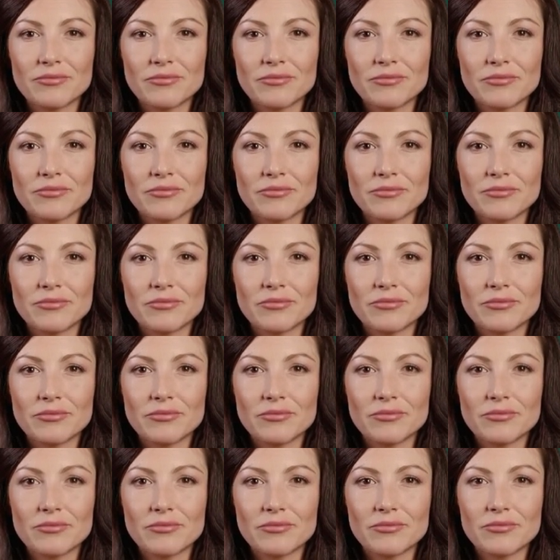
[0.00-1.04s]

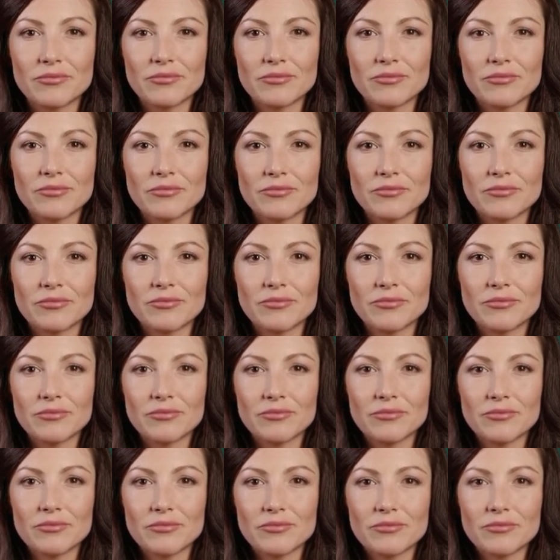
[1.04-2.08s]

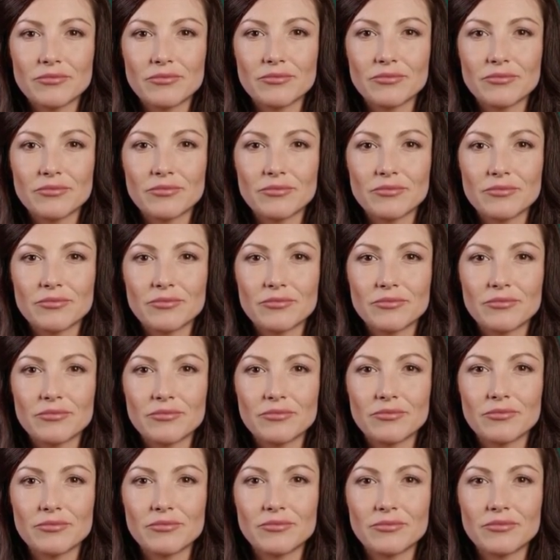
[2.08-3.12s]

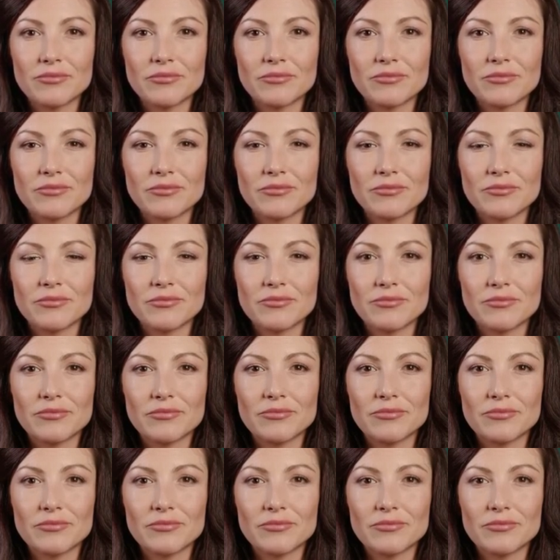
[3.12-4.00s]
Nothing is said.